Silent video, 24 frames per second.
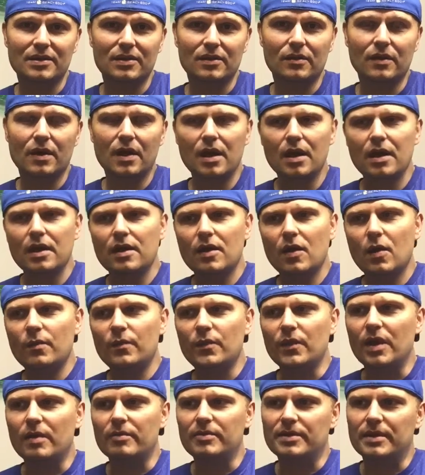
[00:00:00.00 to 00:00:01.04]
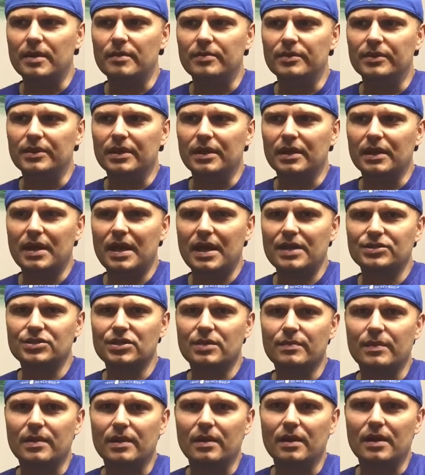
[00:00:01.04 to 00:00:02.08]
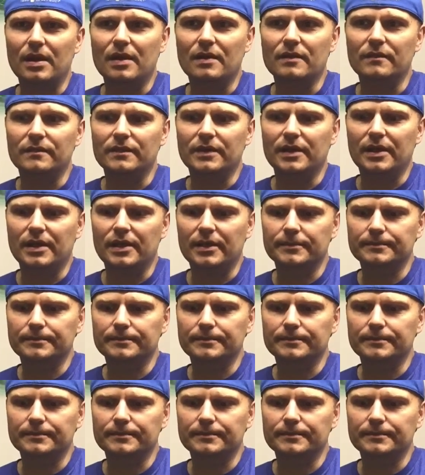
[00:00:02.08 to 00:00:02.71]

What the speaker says: So hopefully I'll be able to catch up on a lot of